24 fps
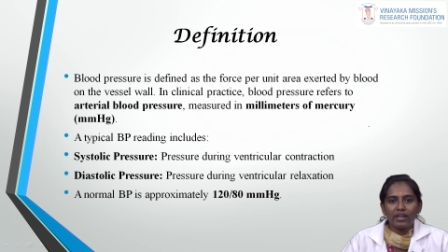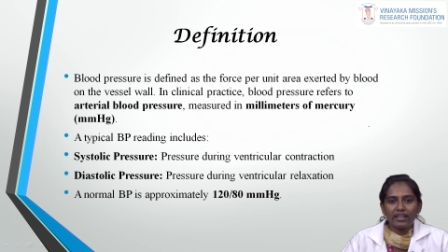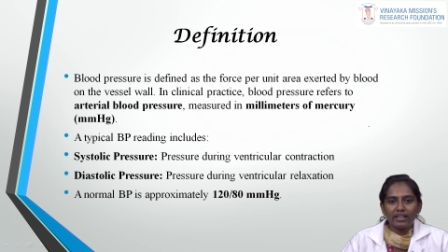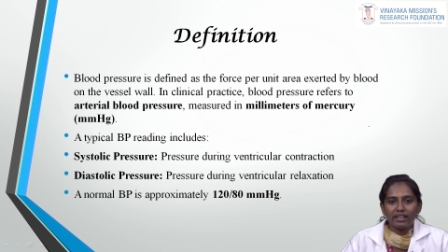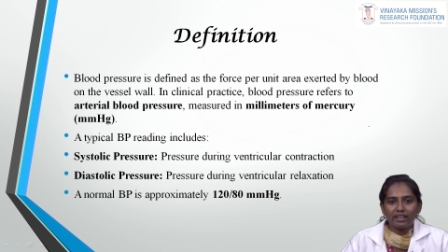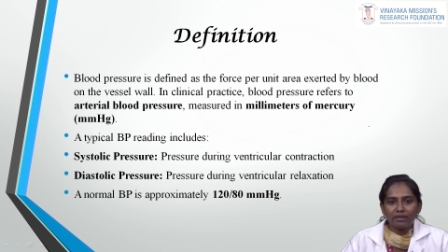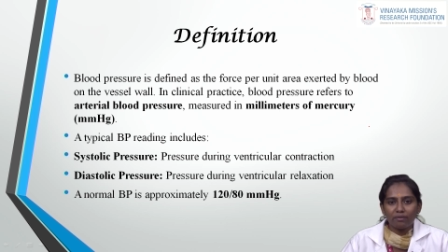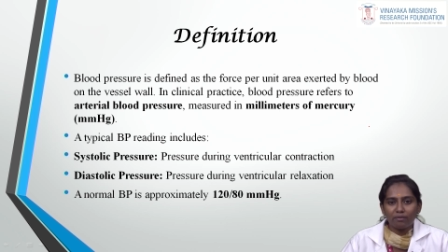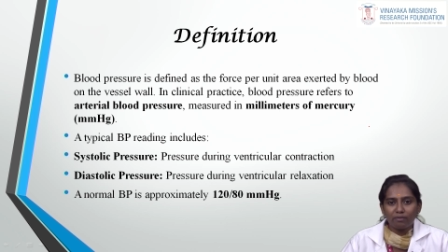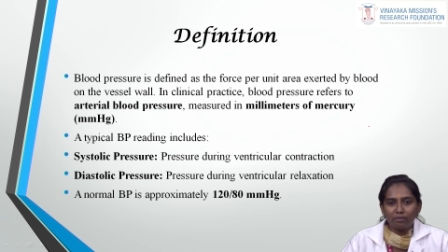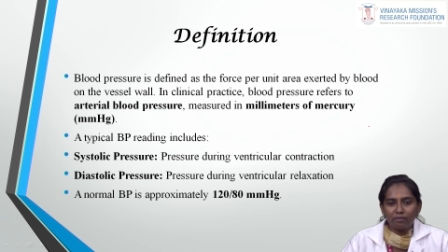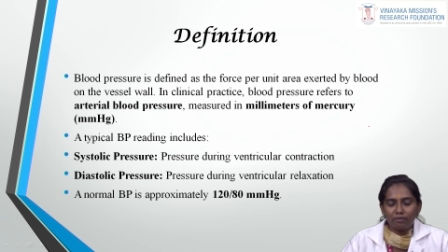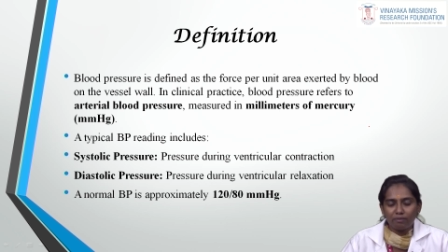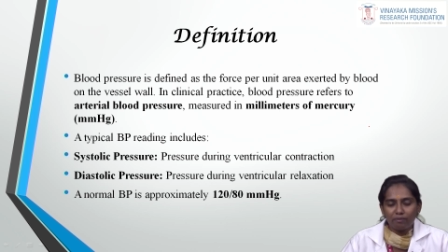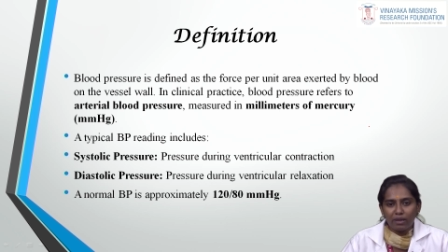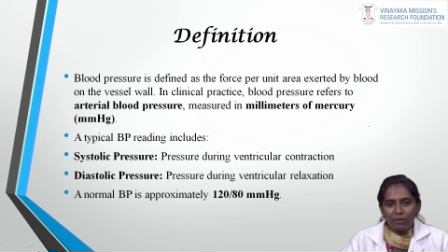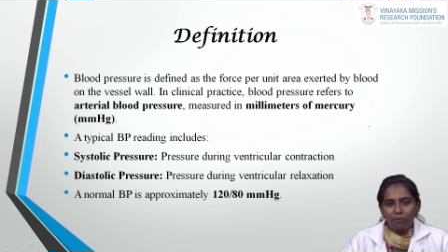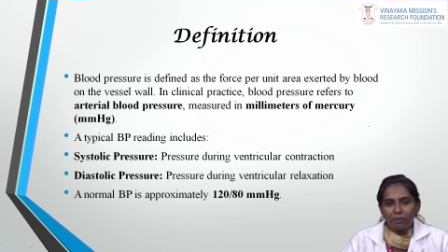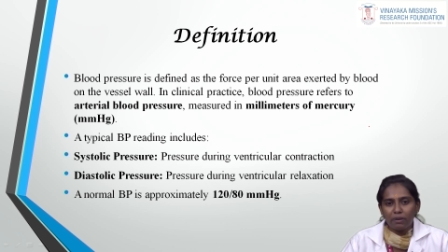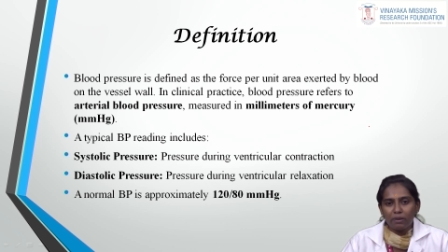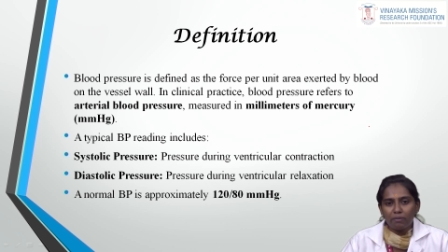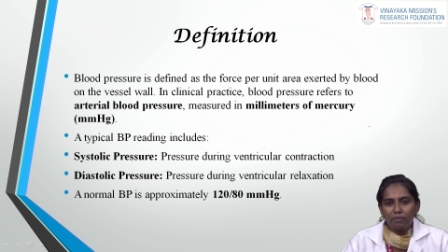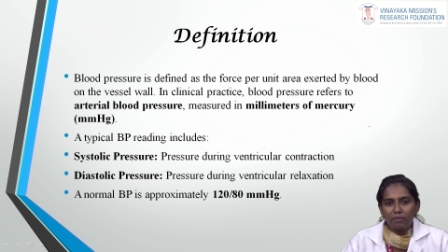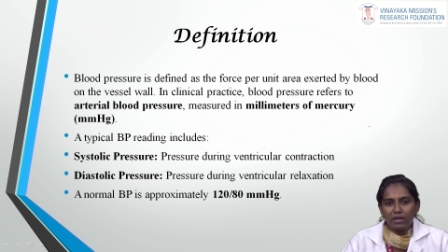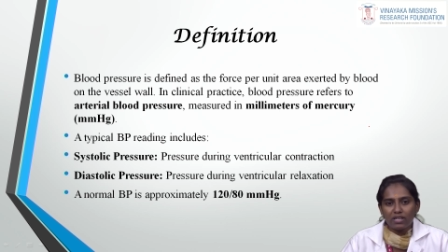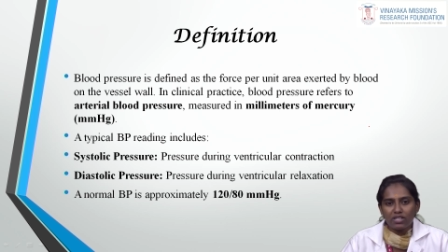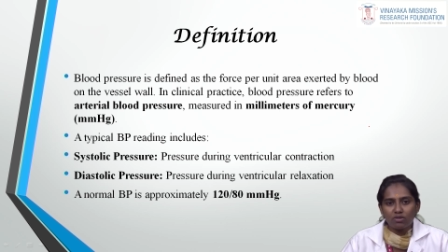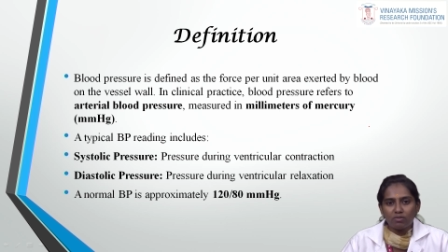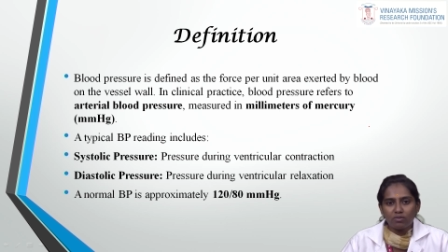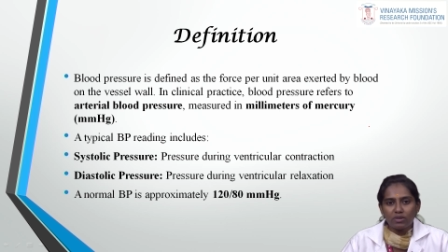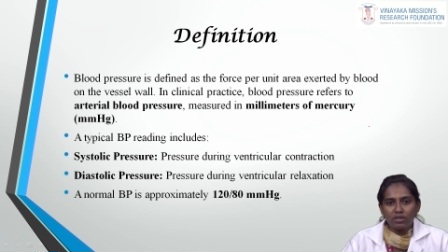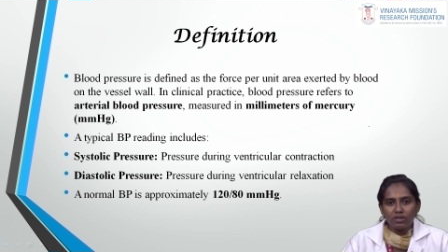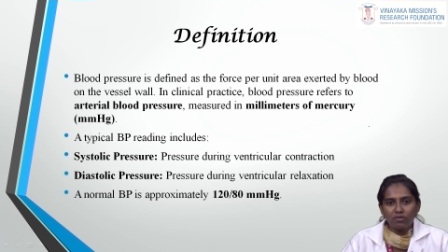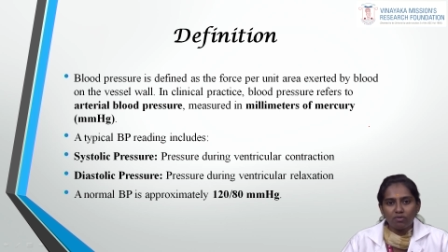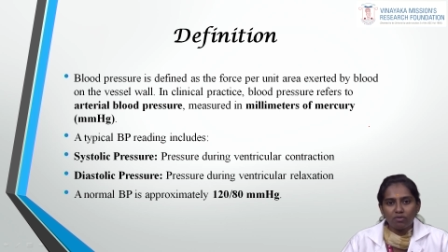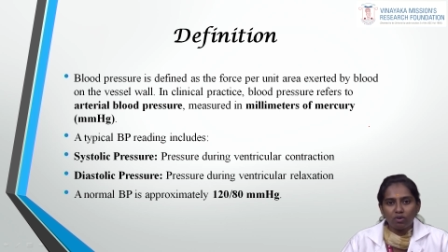in BP
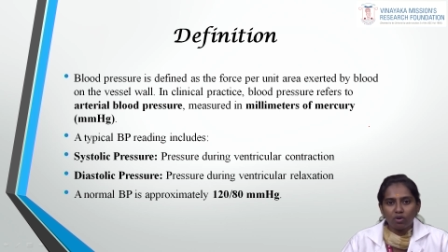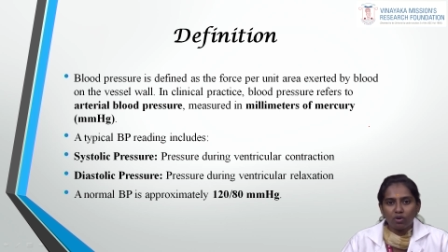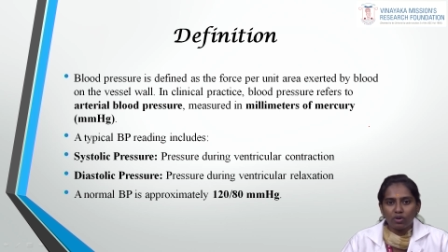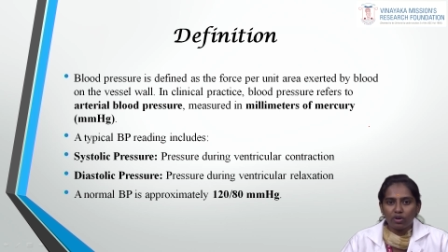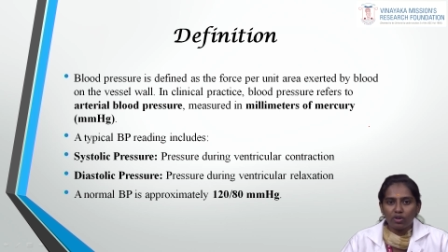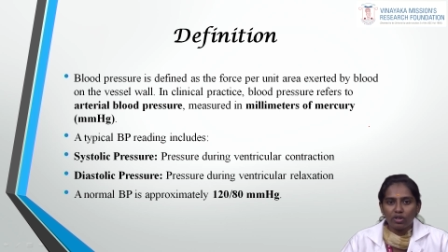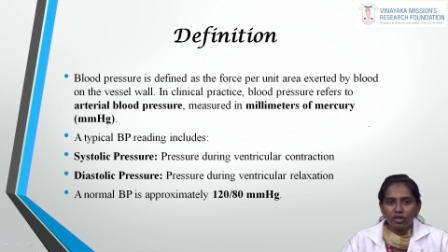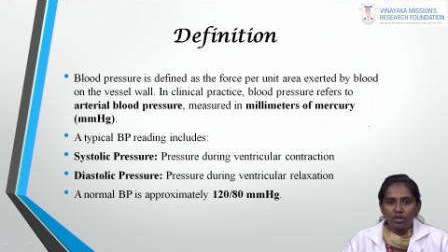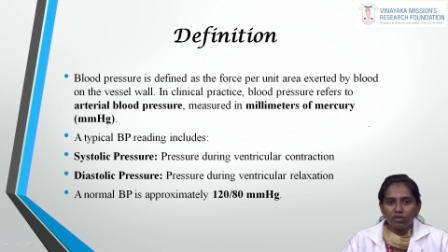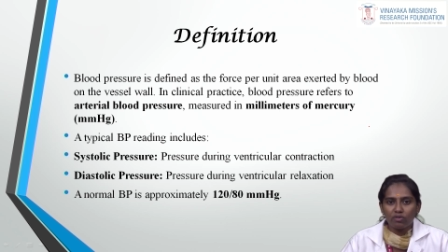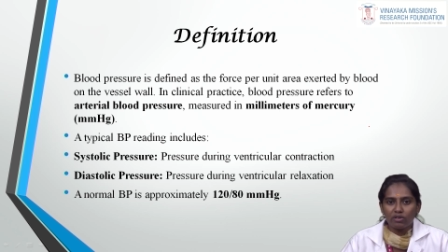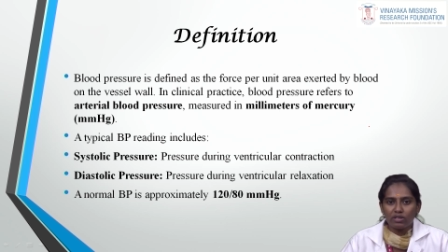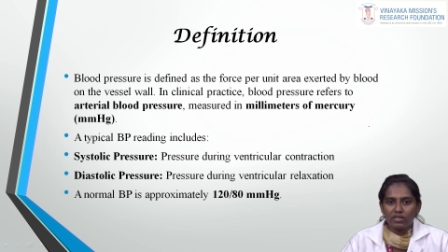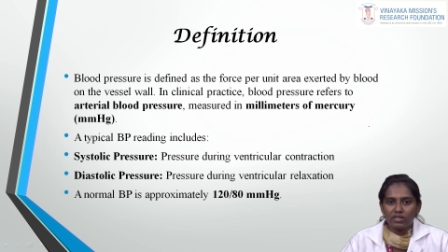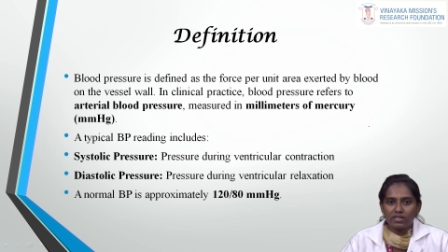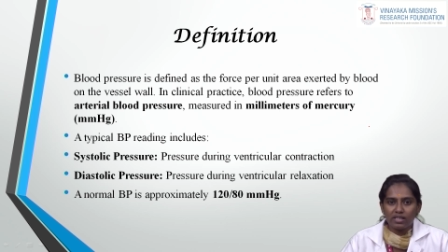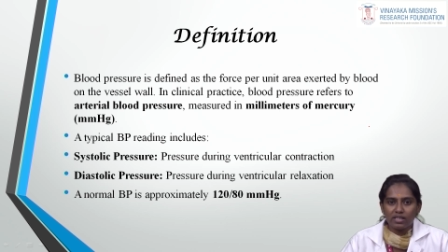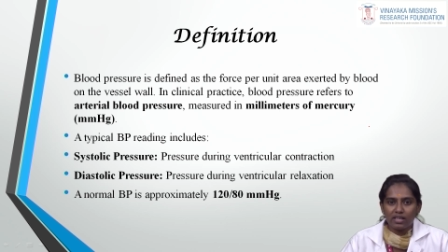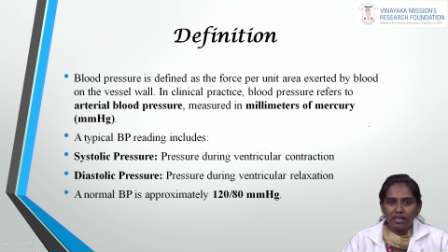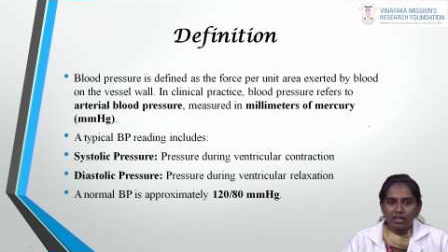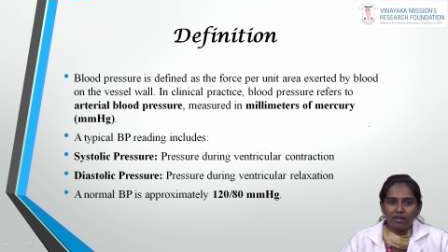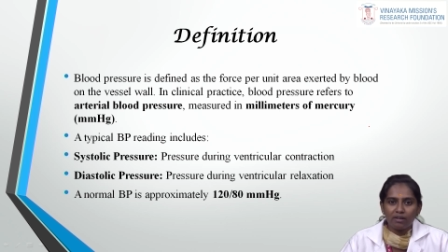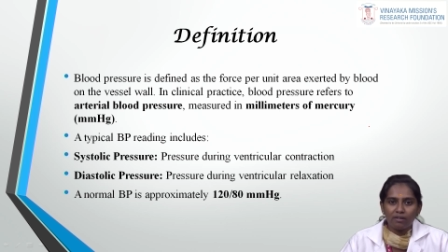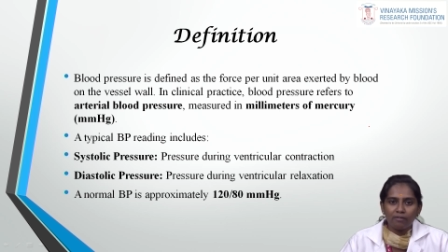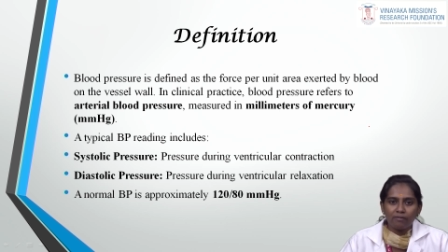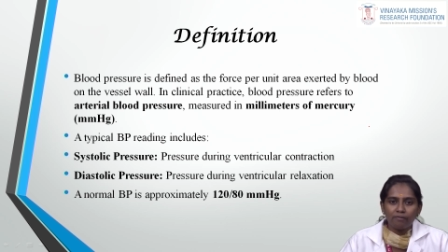measurement, what all you will see.